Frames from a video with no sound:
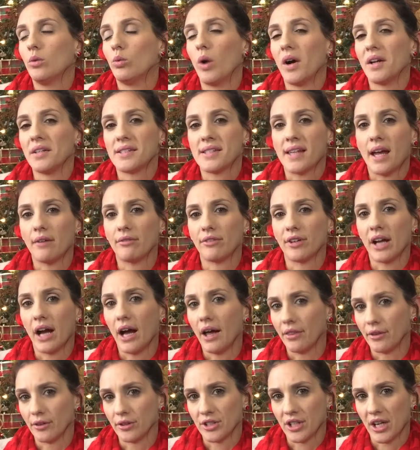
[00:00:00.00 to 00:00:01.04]
once every
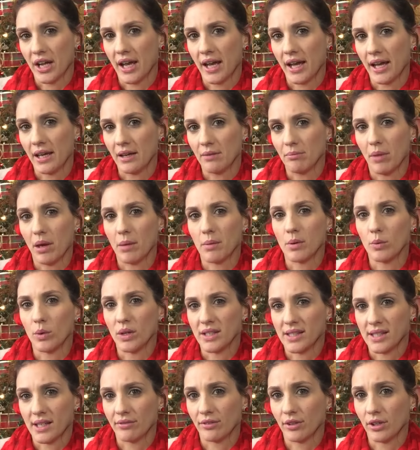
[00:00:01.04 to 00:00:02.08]
other day, maybe
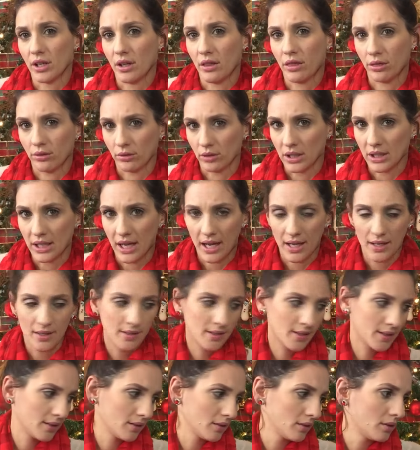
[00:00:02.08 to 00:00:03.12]
once every 3
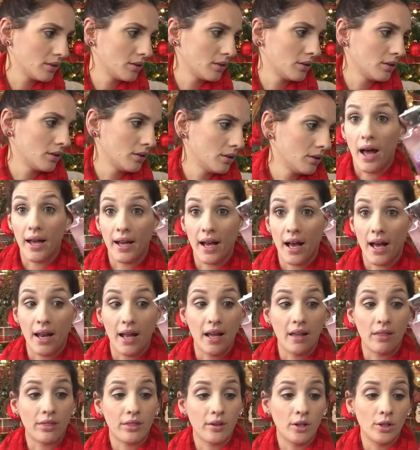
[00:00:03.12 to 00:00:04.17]
days. I
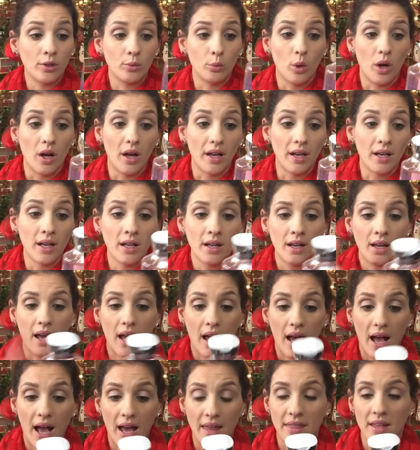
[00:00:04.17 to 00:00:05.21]
got a third one.
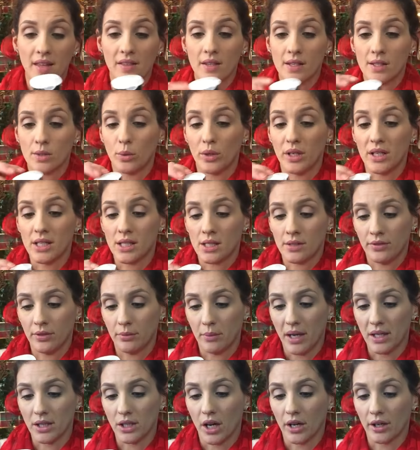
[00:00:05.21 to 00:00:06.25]
I think this one is for
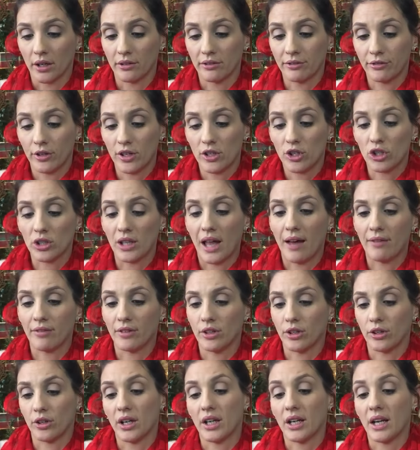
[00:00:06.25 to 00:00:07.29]
my daughter, French
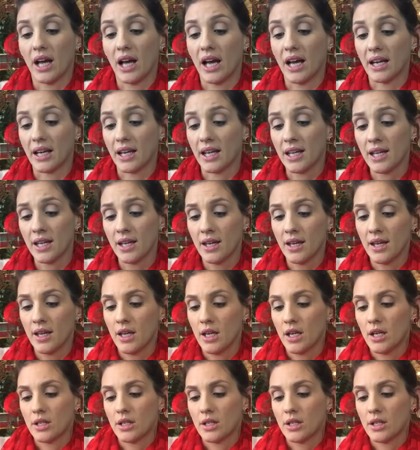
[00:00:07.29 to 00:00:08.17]
lavender and honey.